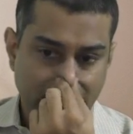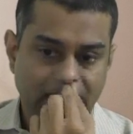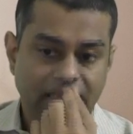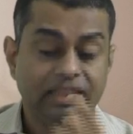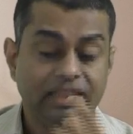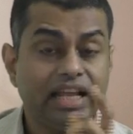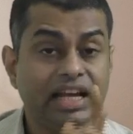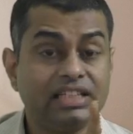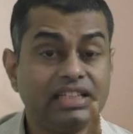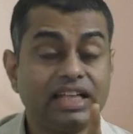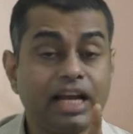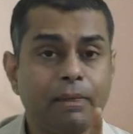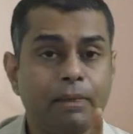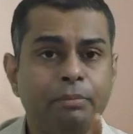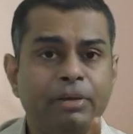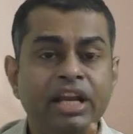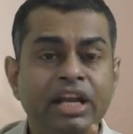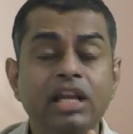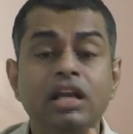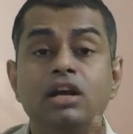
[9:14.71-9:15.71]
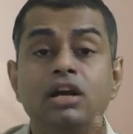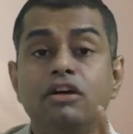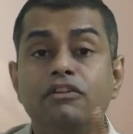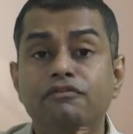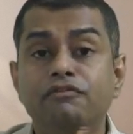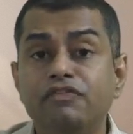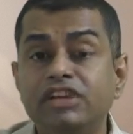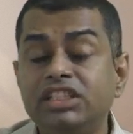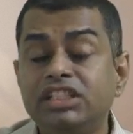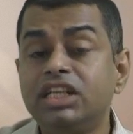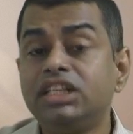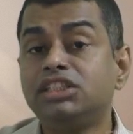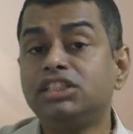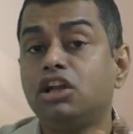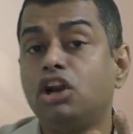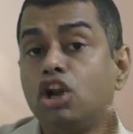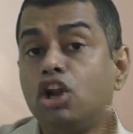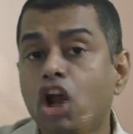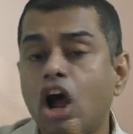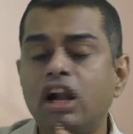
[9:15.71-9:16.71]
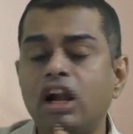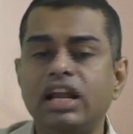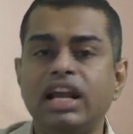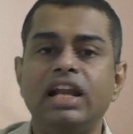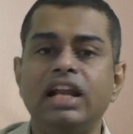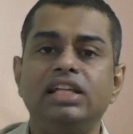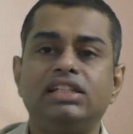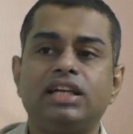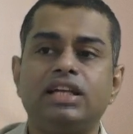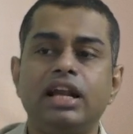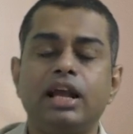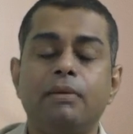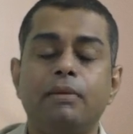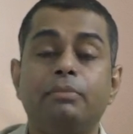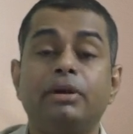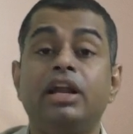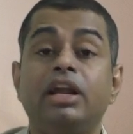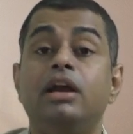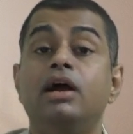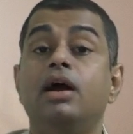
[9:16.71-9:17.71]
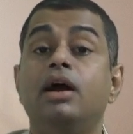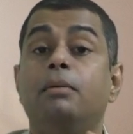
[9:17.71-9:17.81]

There is a company which is not a listed company.